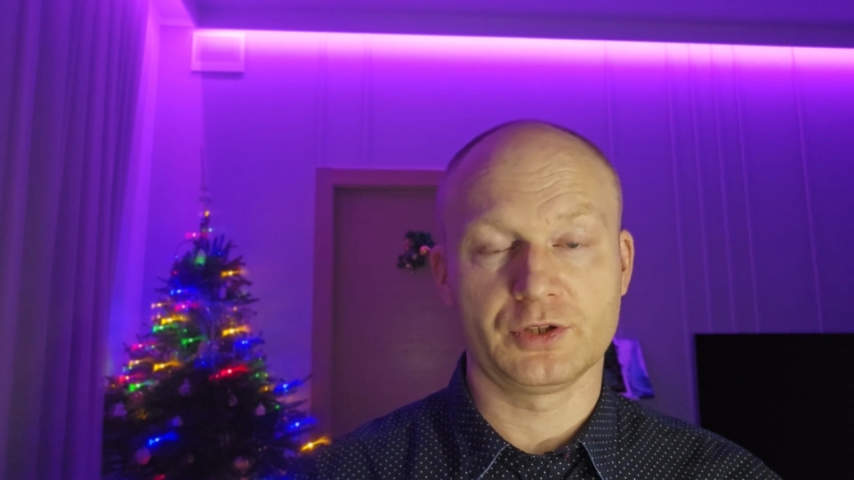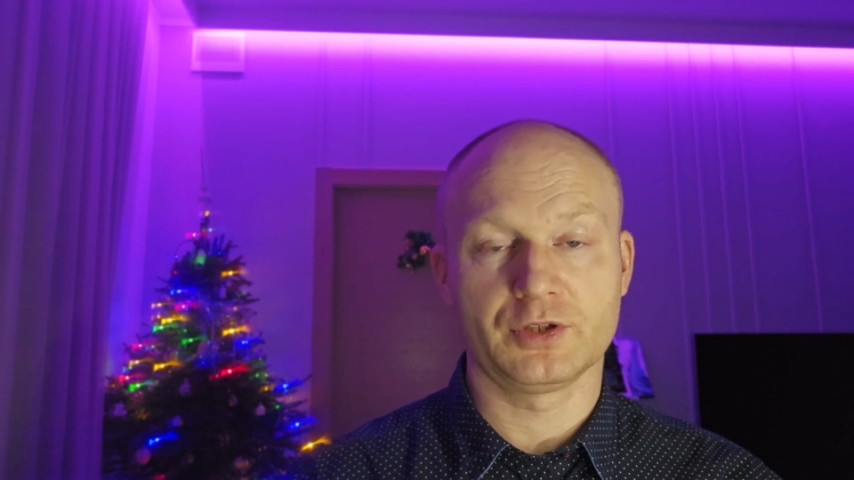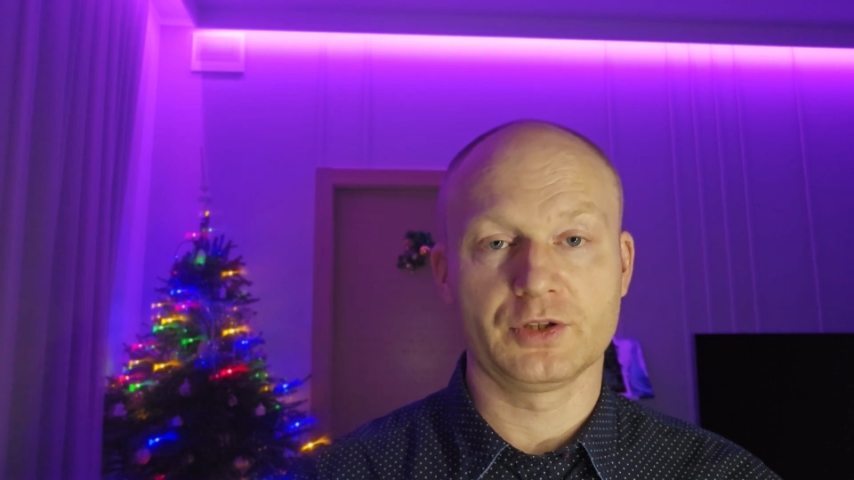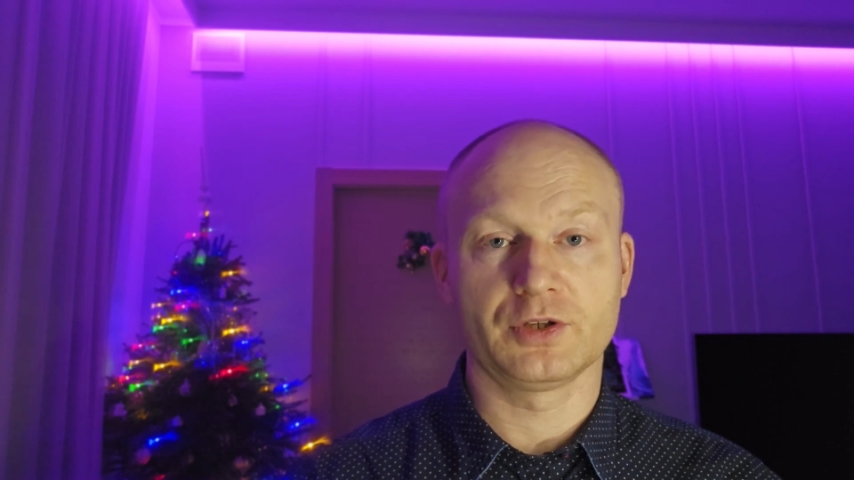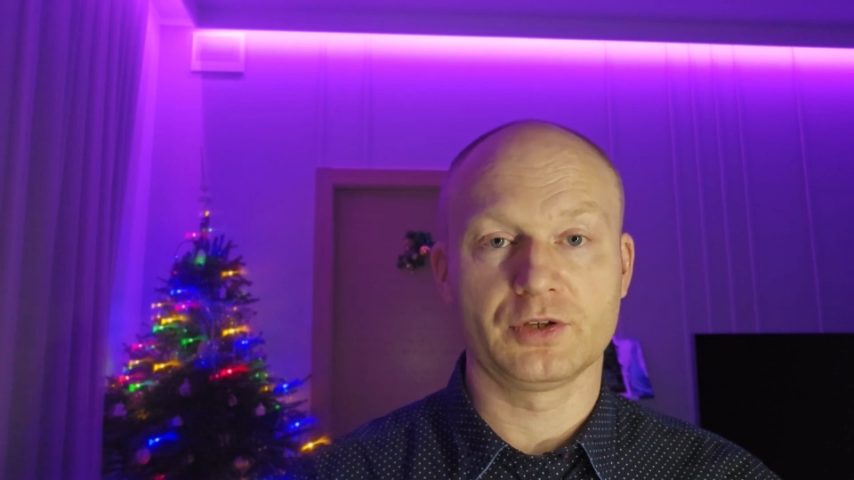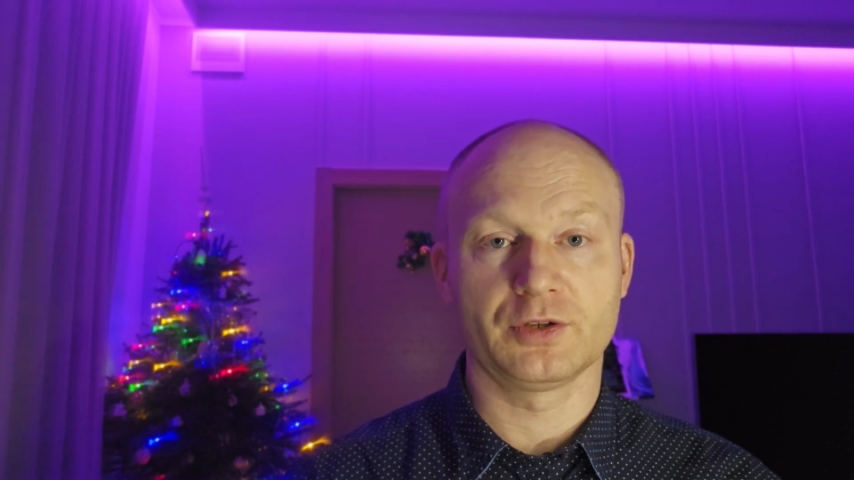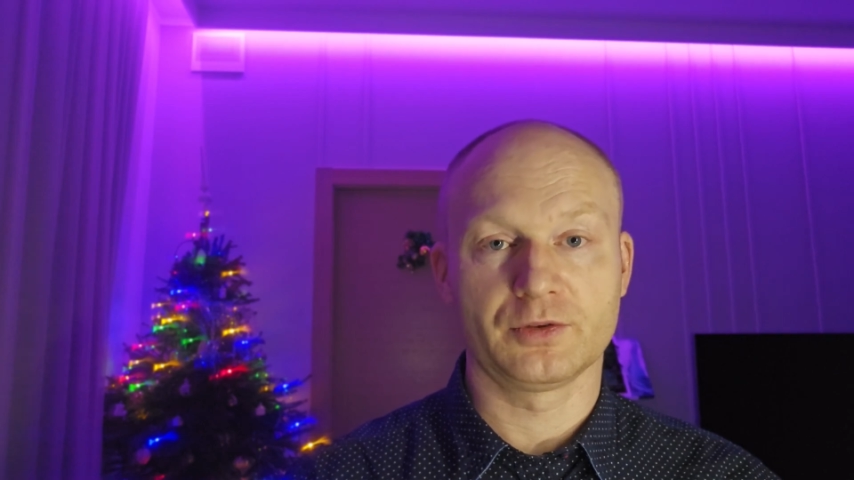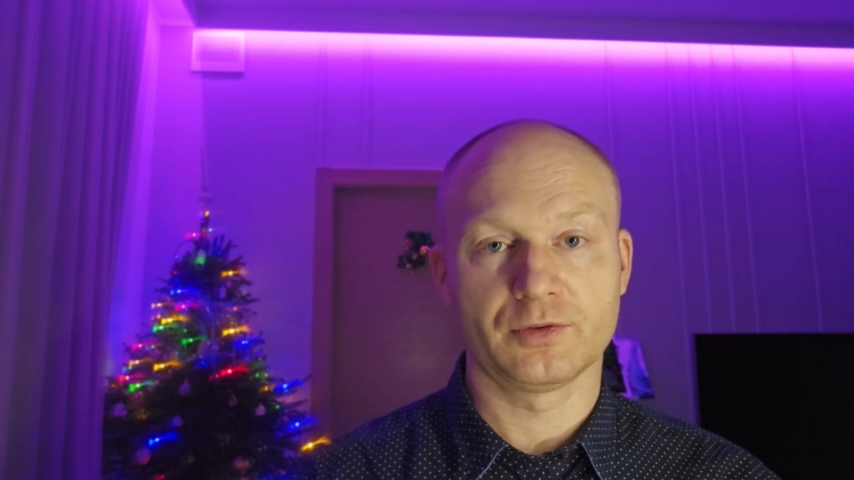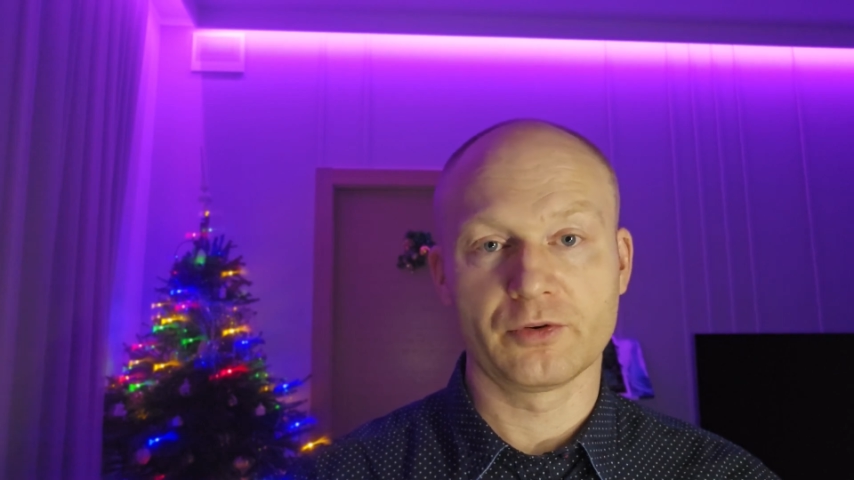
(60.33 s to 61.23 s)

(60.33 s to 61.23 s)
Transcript: in the